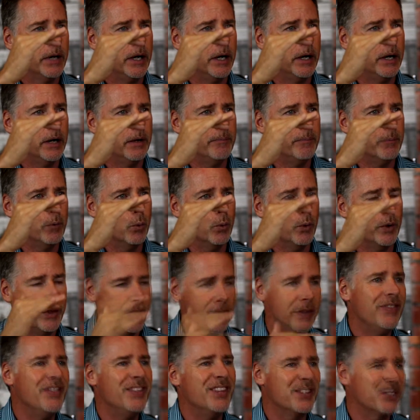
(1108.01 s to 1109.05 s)
um,
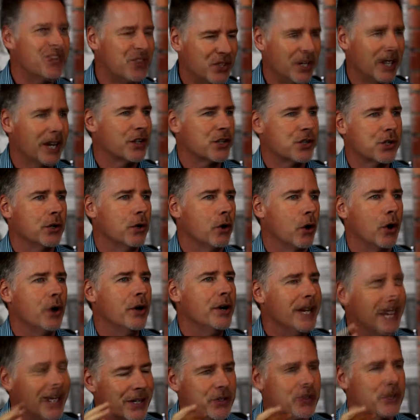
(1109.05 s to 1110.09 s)
within this section
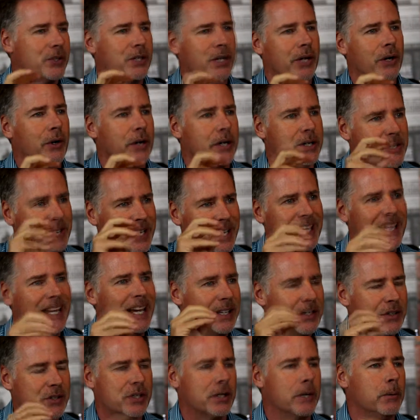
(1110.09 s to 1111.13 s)
are necessary to
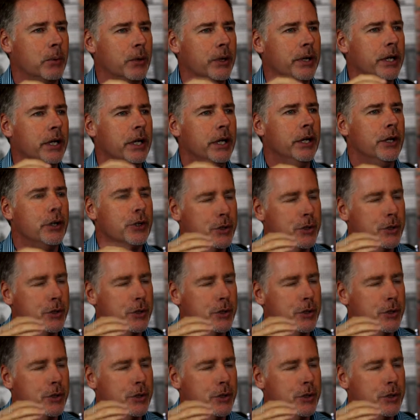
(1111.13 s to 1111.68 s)
get someone